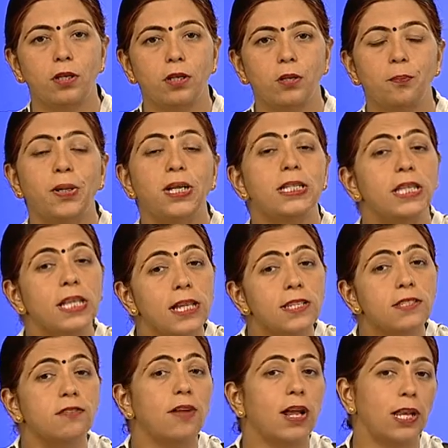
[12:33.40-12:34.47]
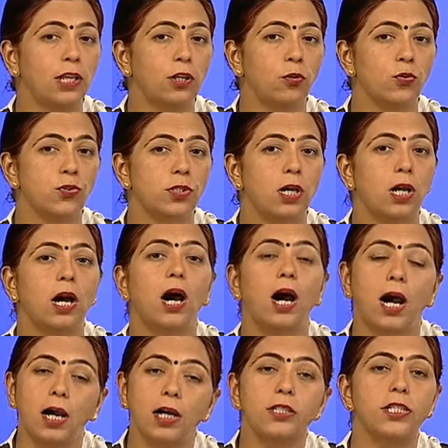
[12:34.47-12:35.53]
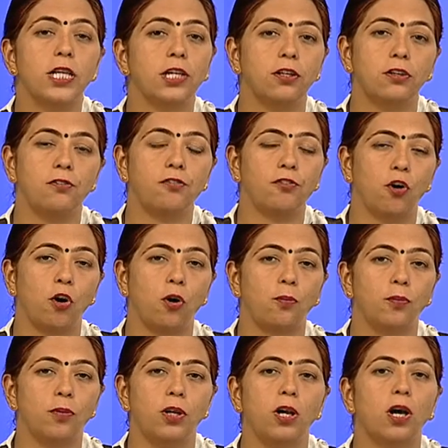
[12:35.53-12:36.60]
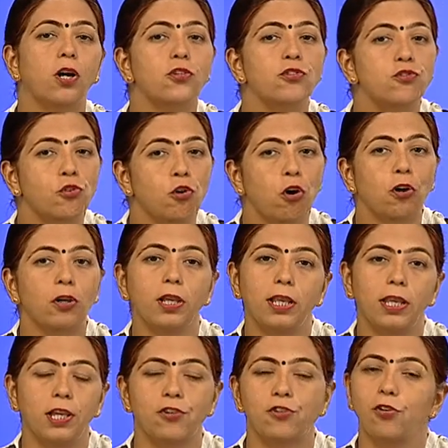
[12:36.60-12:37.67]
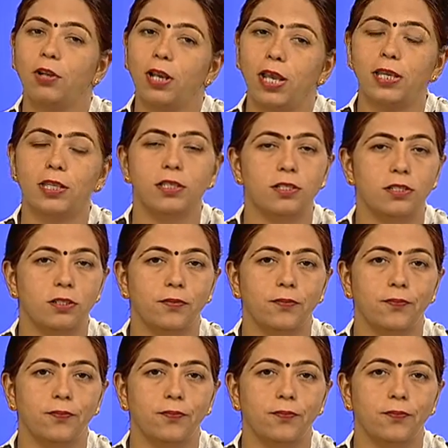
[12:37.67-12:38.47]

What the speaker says: But these values are taken from a strong electrolyte.